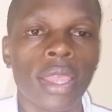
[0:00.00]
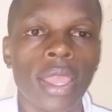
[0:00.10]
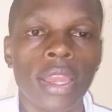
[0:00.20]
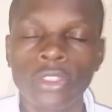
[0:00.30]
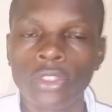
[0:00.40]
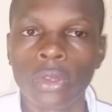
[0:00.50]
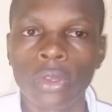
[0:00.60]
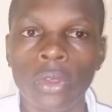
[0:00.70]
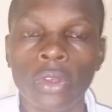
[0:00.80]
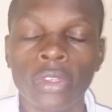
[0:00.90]
election
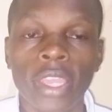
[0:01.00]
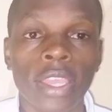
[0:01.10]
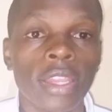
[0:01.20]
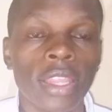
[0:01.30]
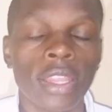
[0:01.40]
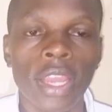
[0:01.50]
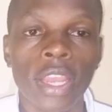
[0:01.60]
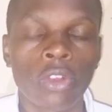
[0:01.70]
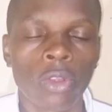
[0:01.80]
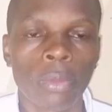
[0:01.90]
or the
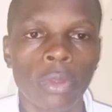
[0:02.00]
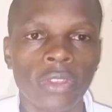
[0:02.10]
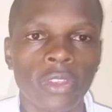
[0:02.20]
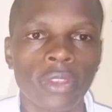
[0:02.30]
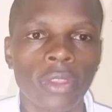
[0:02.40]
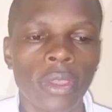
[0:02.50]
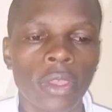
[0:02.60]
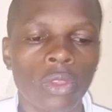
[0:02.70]
electoral process.